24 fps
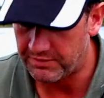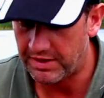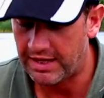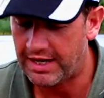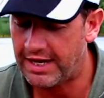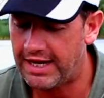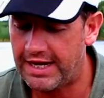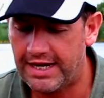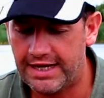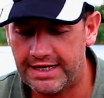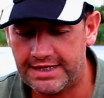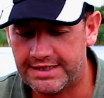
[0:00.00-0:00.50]

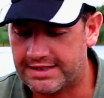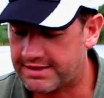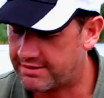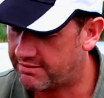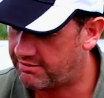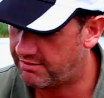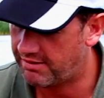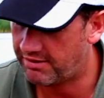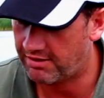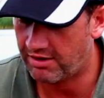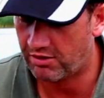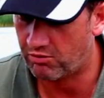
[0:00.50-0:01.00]
Here's
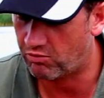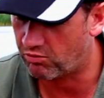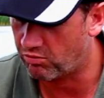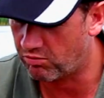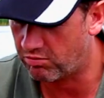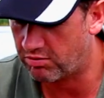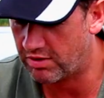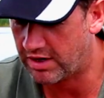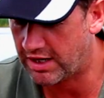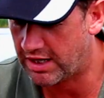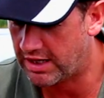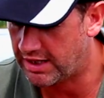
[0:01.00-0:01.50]
a
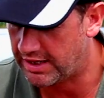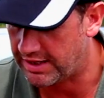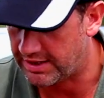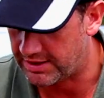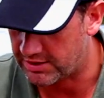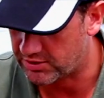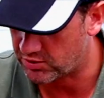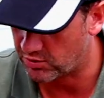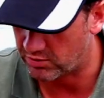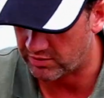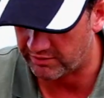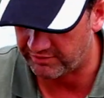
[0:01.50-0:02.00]
really
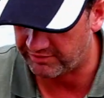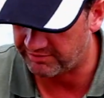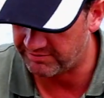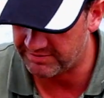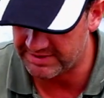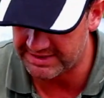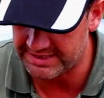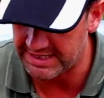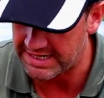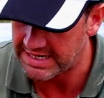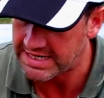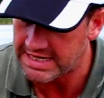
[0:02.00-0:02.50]
sort of
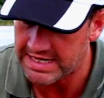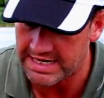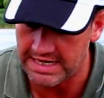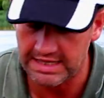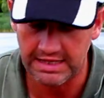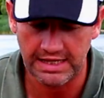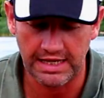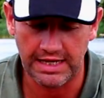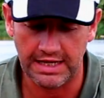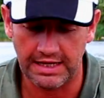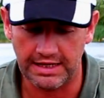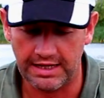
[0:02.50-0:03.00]
dinky
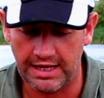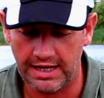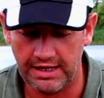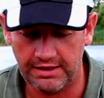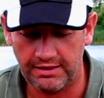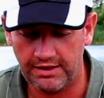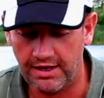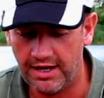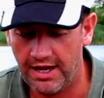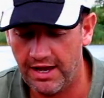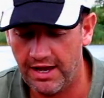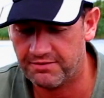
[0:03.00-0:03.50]
thing that
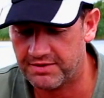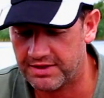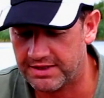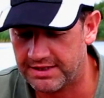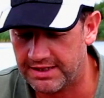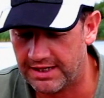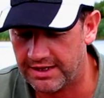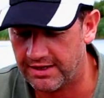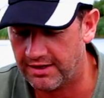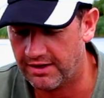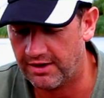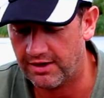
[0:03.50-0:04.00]
I to
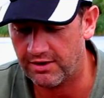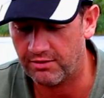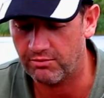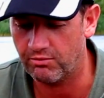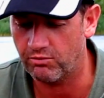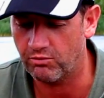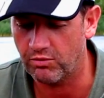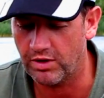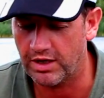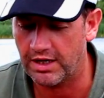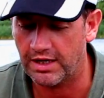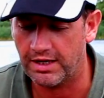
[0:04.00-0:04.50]
say
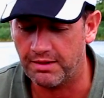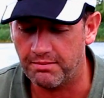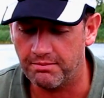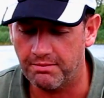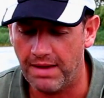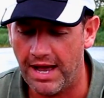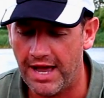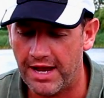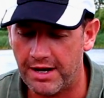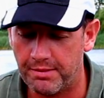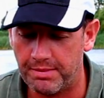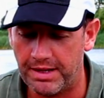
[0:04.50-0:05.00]
I'm really
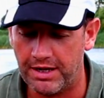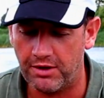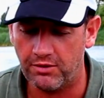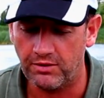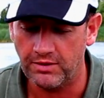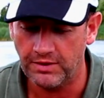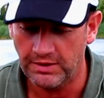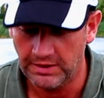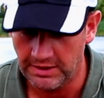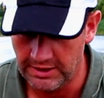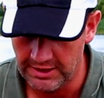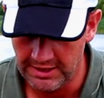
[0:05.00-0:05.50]
mad about.
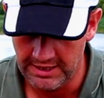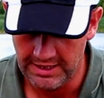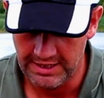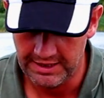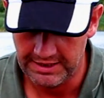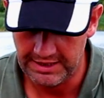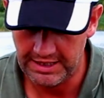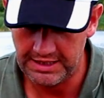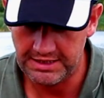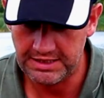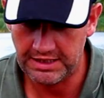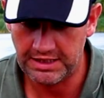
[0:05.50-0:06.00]

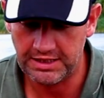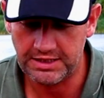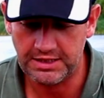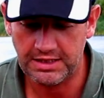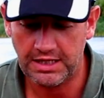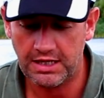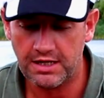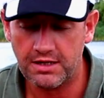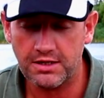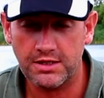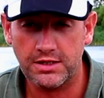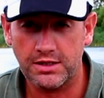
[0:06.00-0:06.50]
These are the
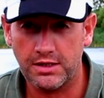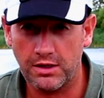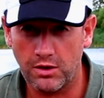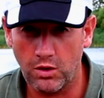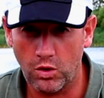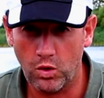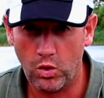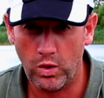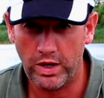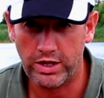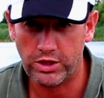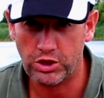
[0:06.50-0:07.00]
tungsten
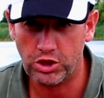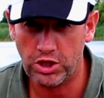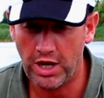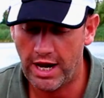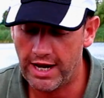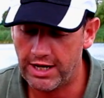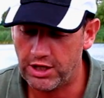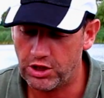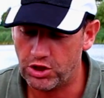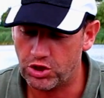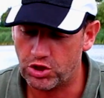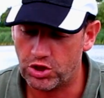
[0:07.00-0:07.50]
quick
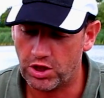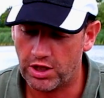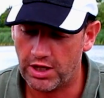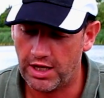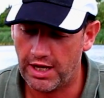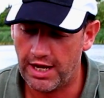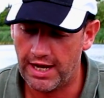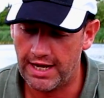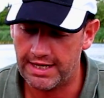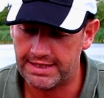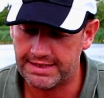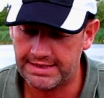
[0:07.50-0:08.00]
change
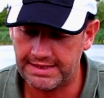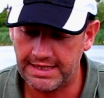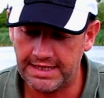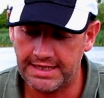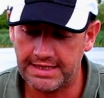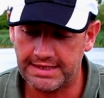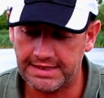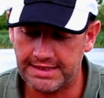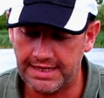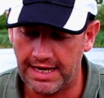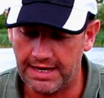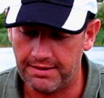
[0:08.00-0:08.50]
sinker
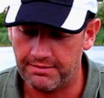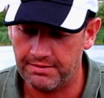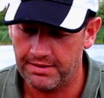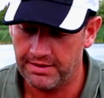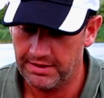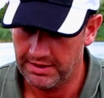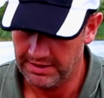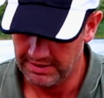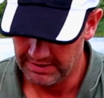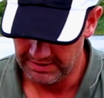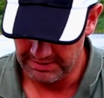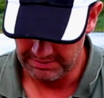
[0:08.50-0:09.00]
set.
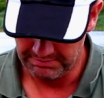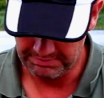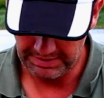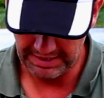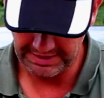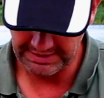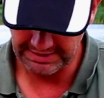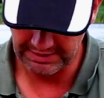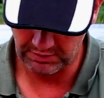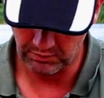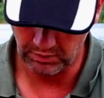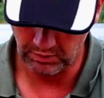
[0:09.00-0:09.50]
Basically